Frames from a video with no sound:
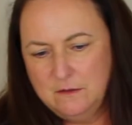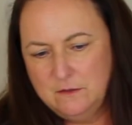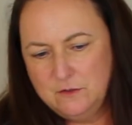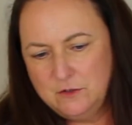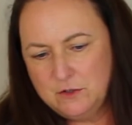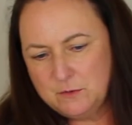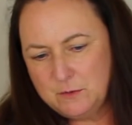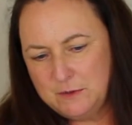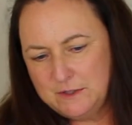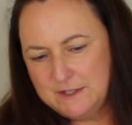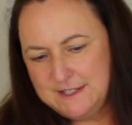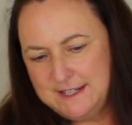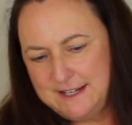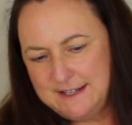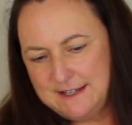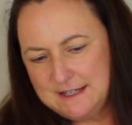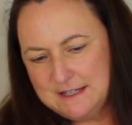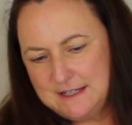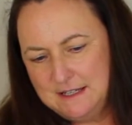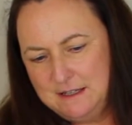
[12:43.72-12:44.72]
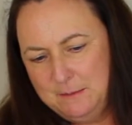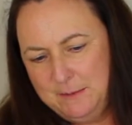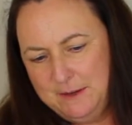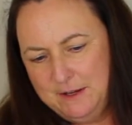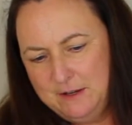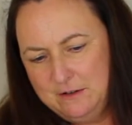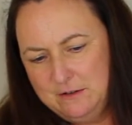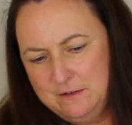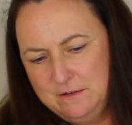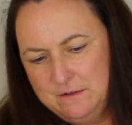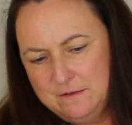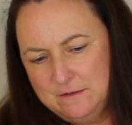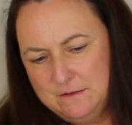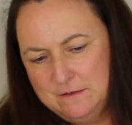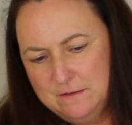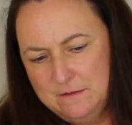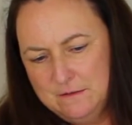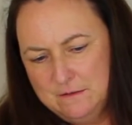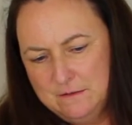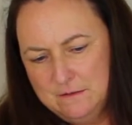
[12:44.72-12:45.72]
Just want to take this little bit off.
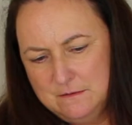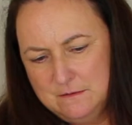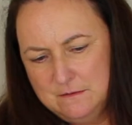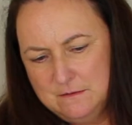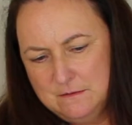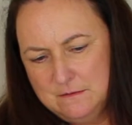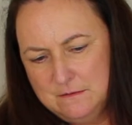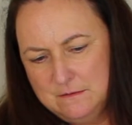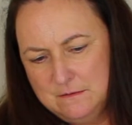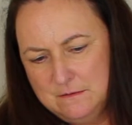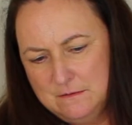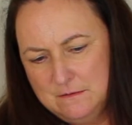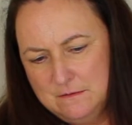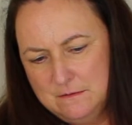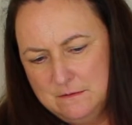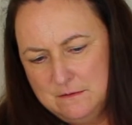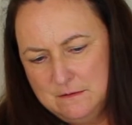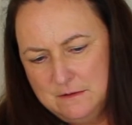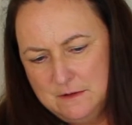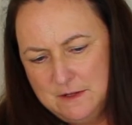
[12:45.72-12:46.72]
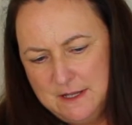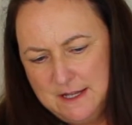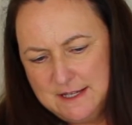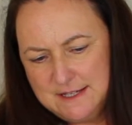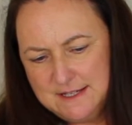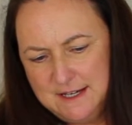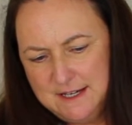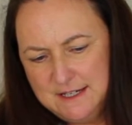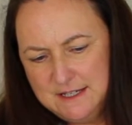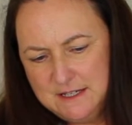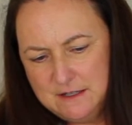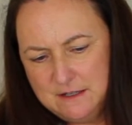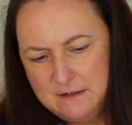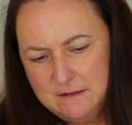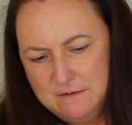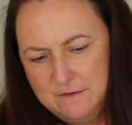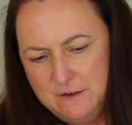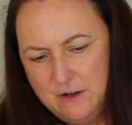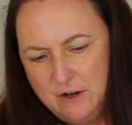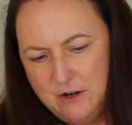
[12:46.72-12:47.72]
It's nice,
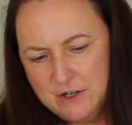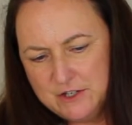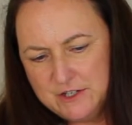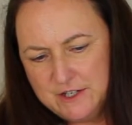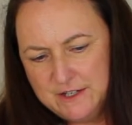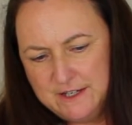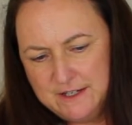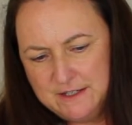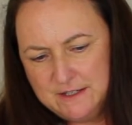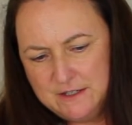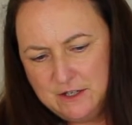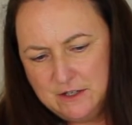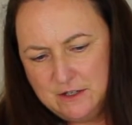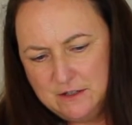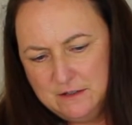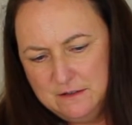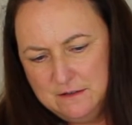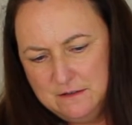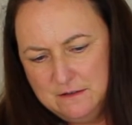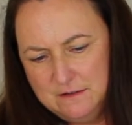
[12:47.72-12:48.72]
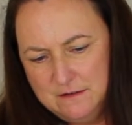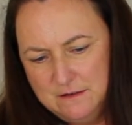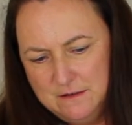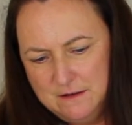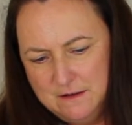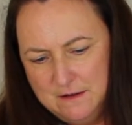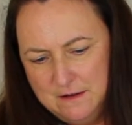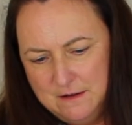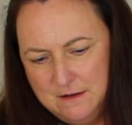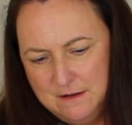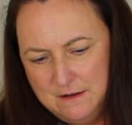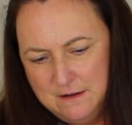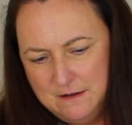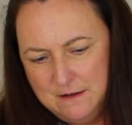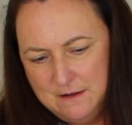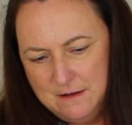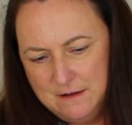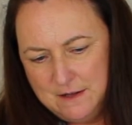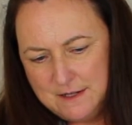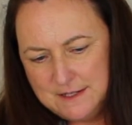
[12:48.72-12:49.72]
the flowers on this. You can, as
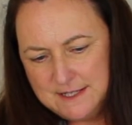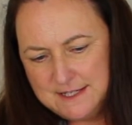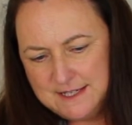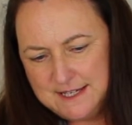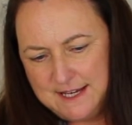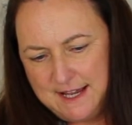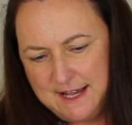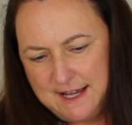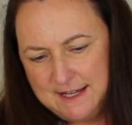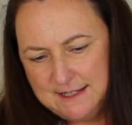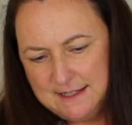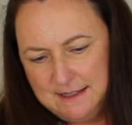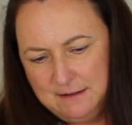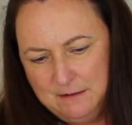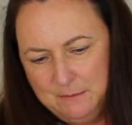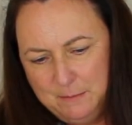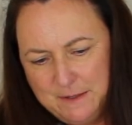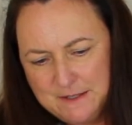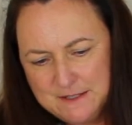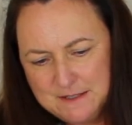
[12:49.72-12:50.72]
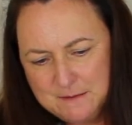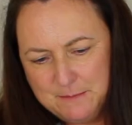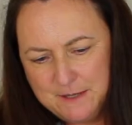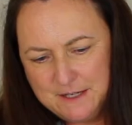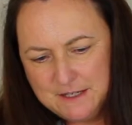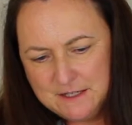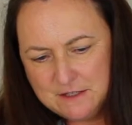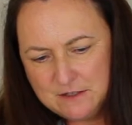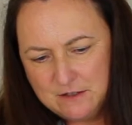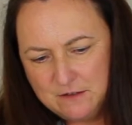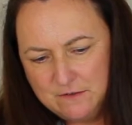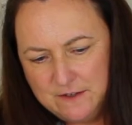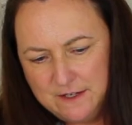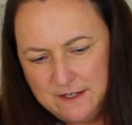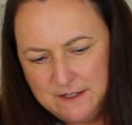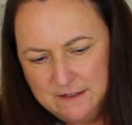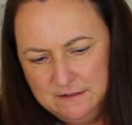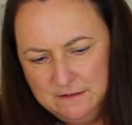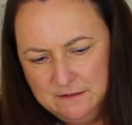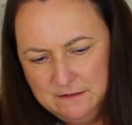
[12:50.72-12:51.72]
I say, add little bits and pieces of it
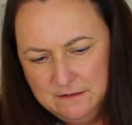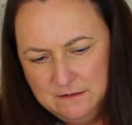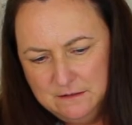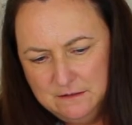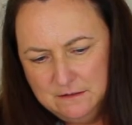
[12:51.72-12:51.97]
in.